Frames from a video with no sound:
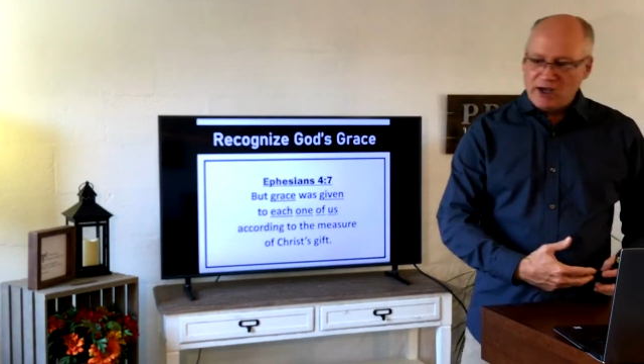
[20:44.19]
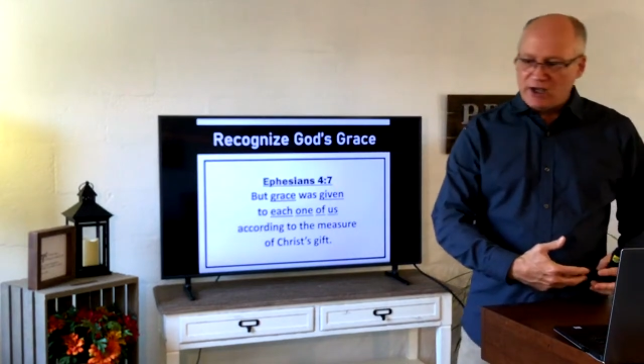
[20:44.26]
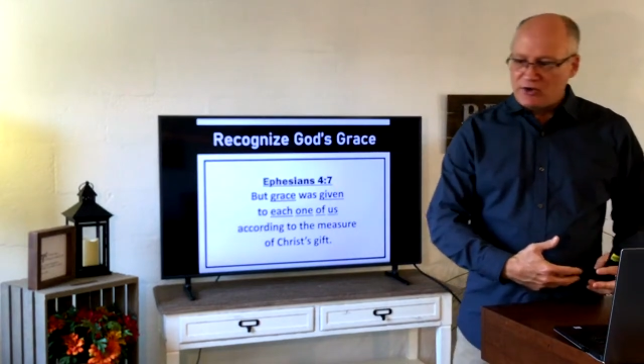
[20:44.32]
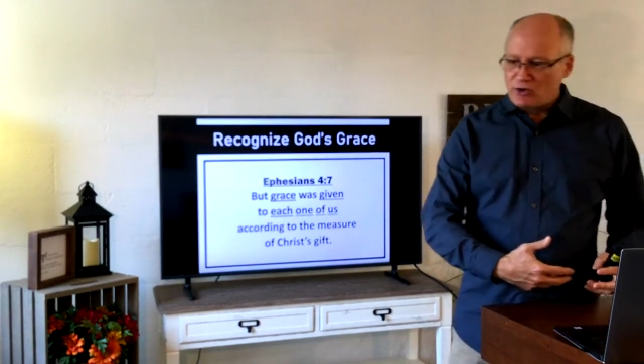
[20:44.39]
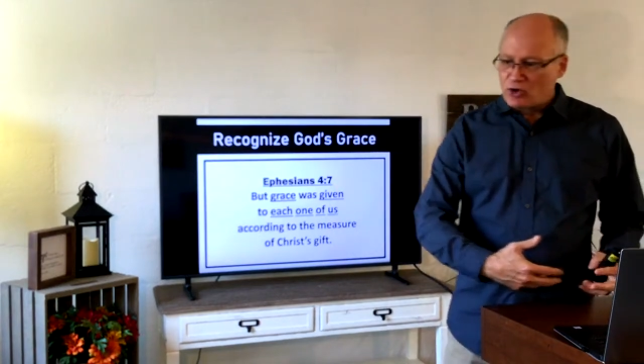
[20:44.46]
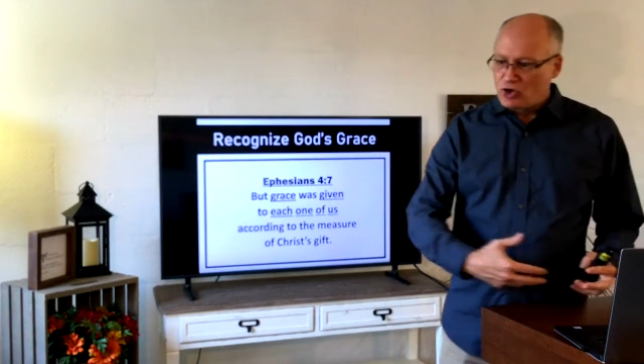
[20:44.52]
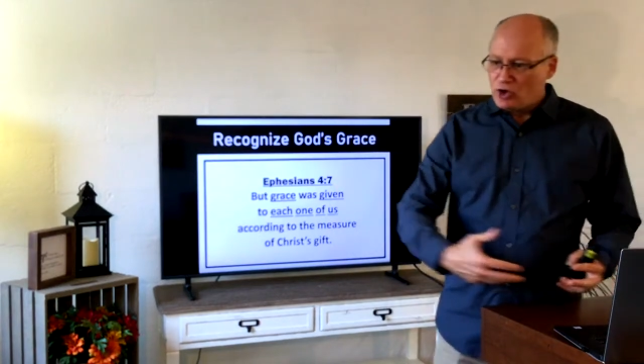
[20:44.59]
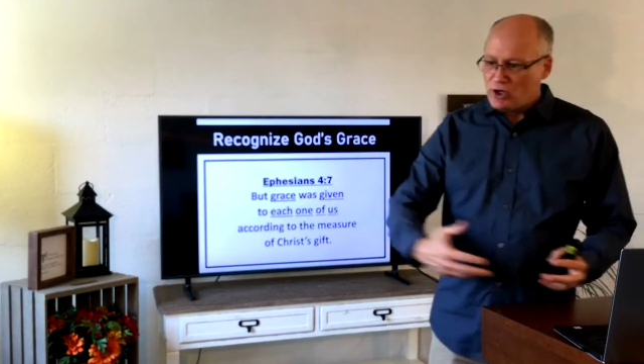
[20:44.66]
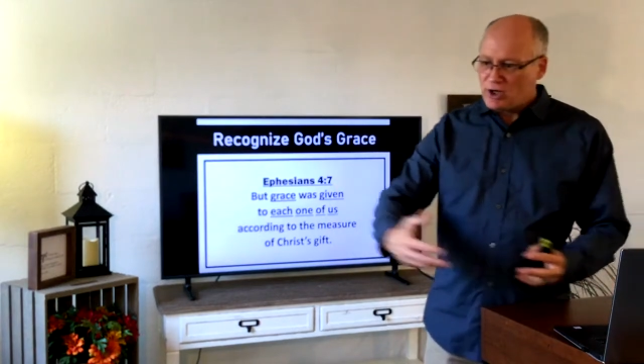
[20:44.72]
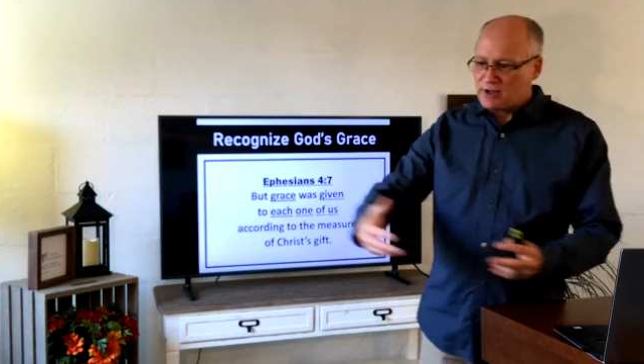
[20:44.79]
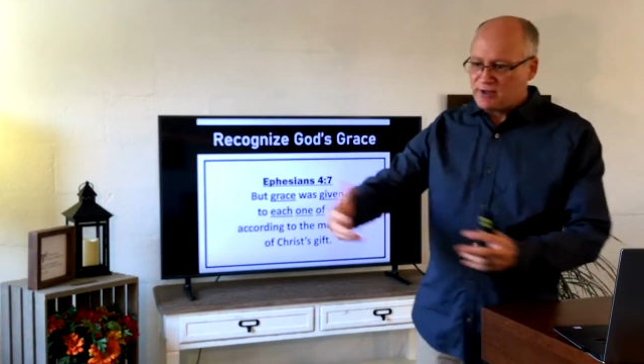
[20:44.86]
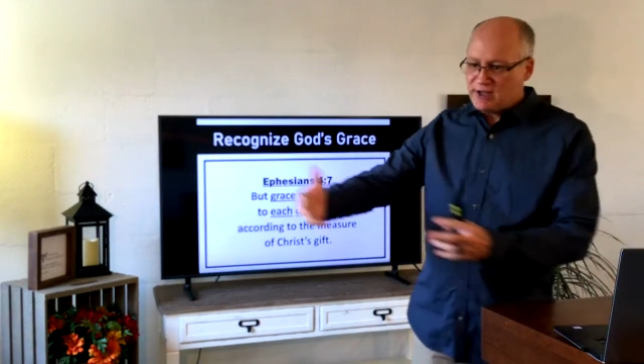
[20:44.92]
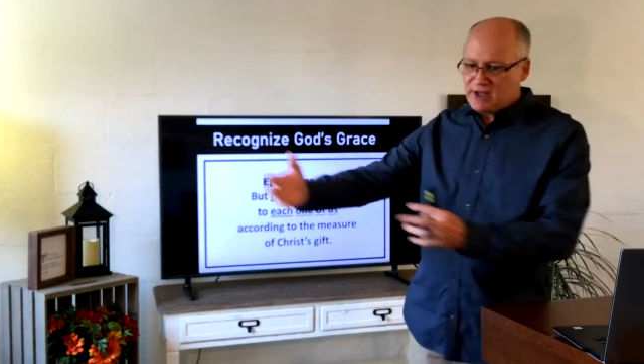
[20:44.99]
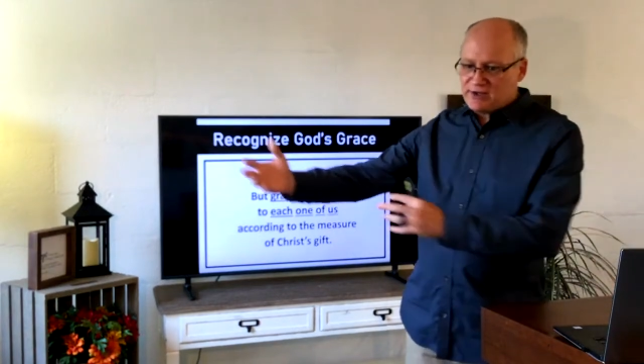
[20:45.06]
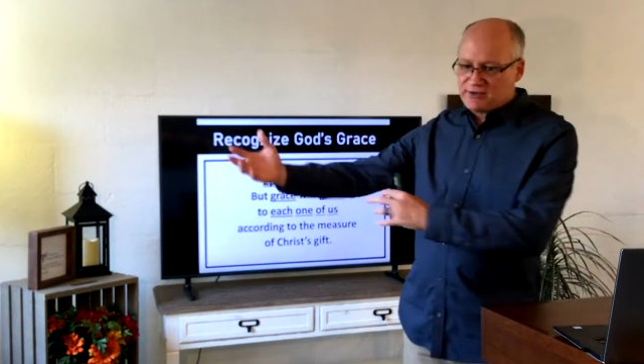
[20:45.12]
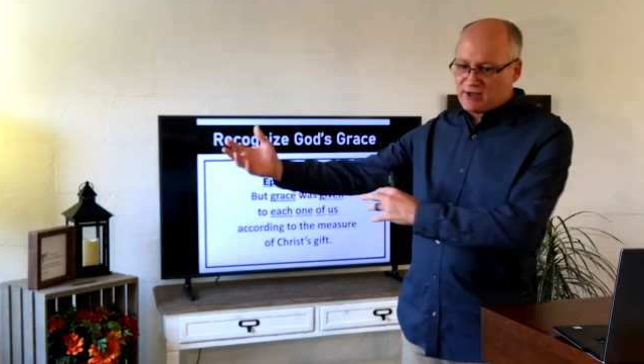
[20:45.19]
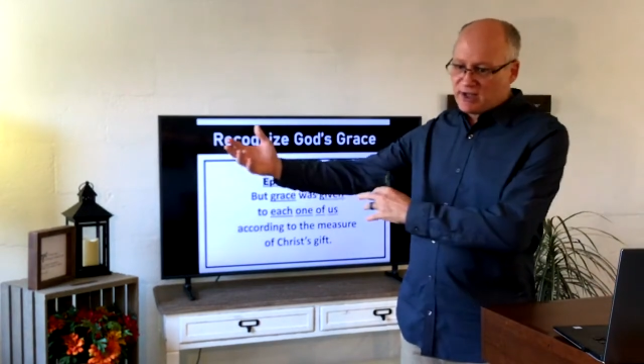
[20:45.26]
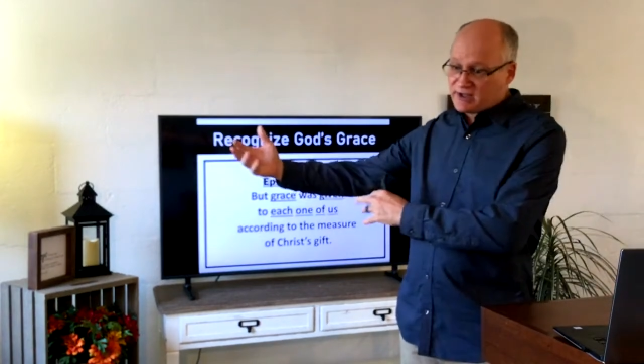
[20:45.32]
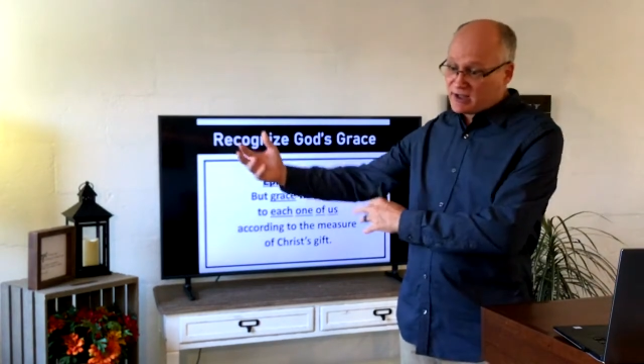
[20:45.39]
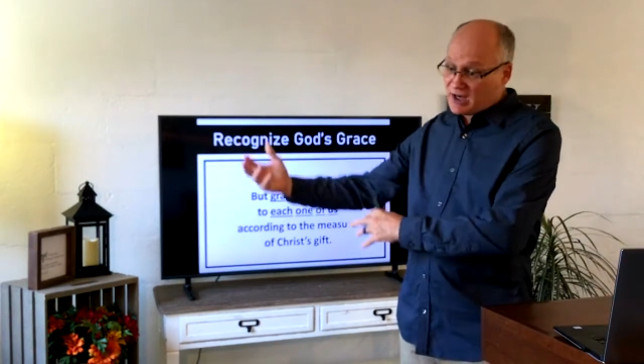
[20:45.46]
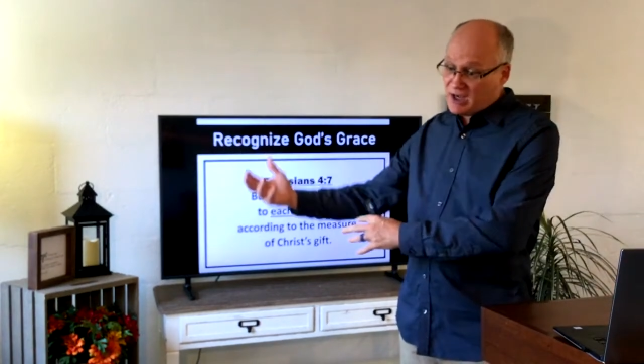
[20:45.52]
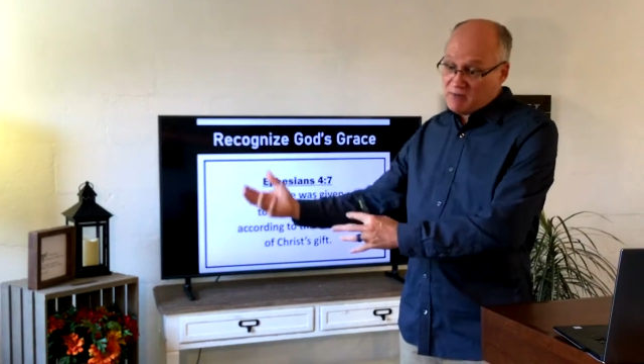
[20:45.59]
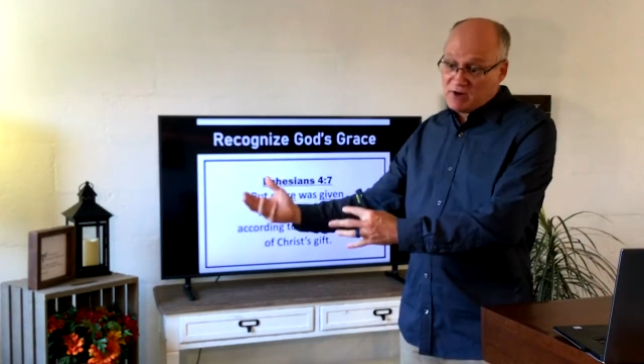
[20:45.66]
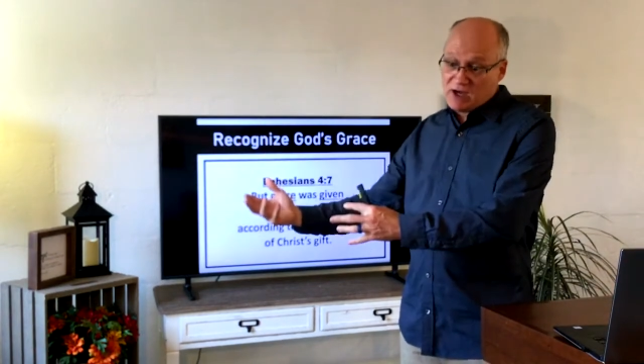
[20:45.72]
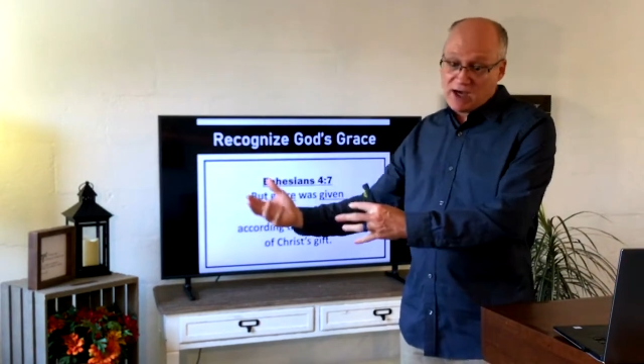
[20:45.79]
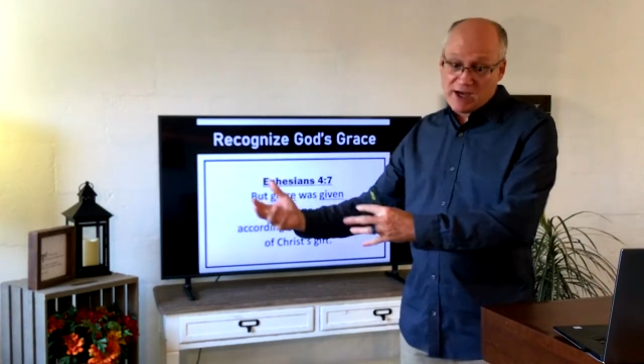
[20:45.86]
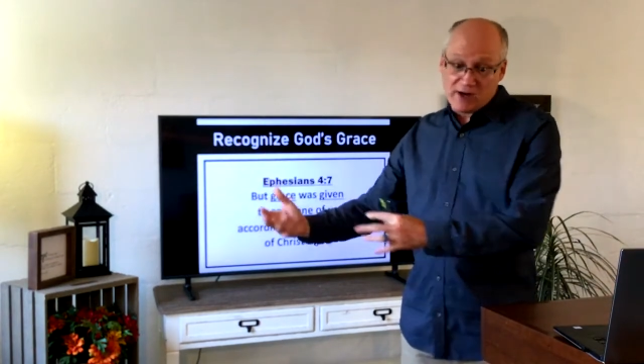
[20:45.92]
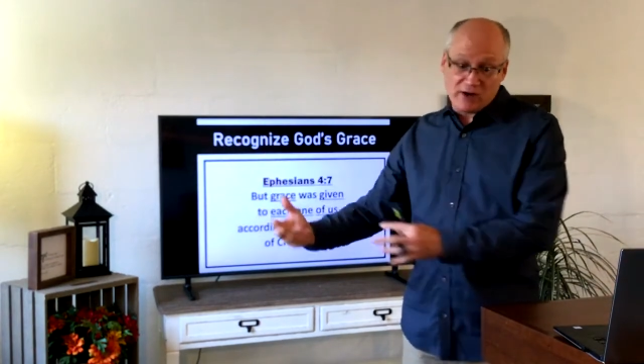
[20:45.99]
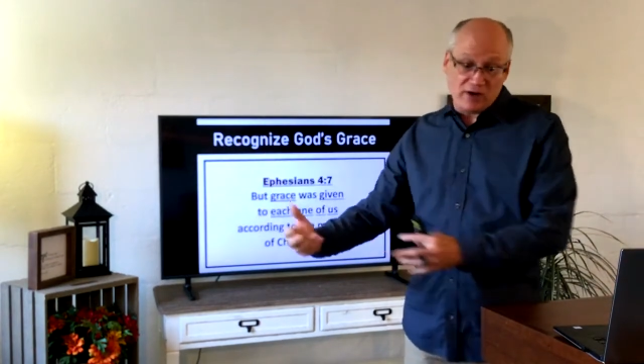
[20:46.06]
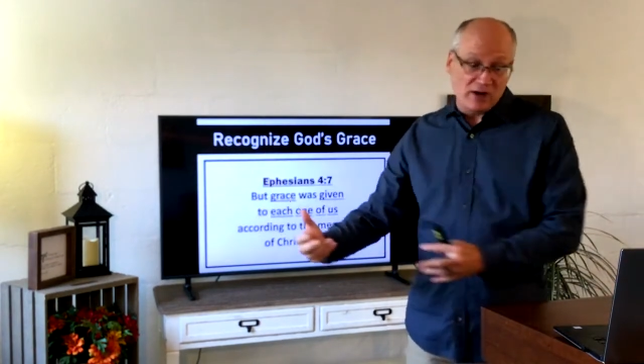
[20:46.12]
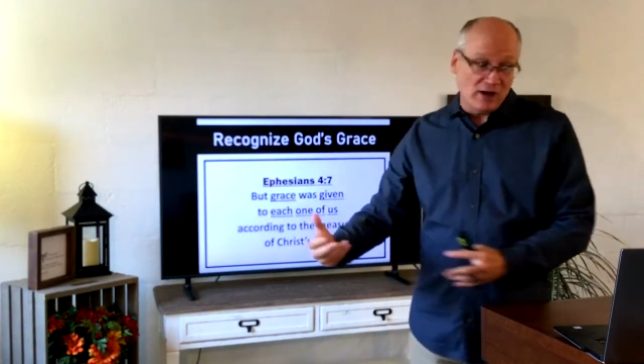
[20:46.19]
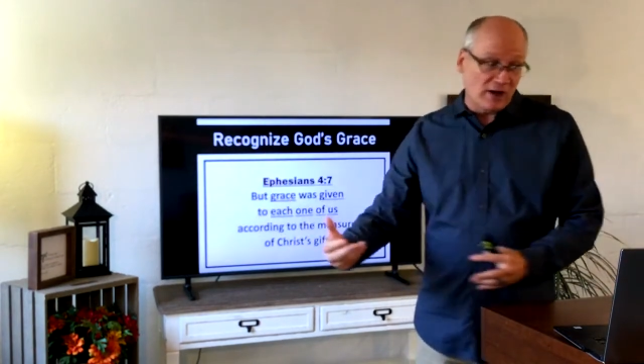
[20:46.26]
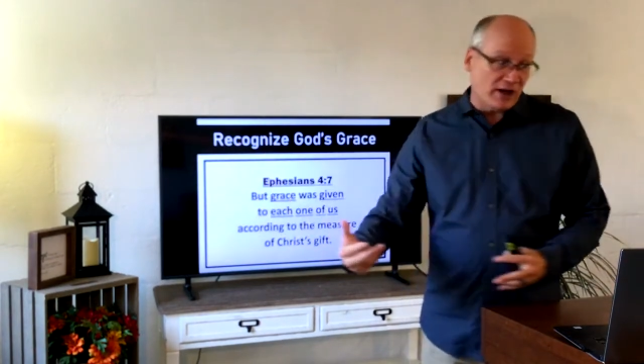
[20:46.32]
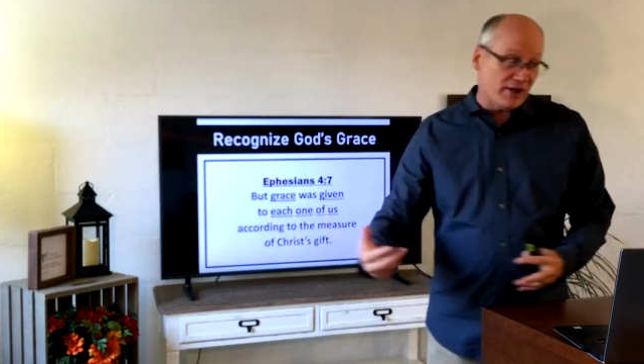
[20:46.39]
and they're good at these things and I'm not and,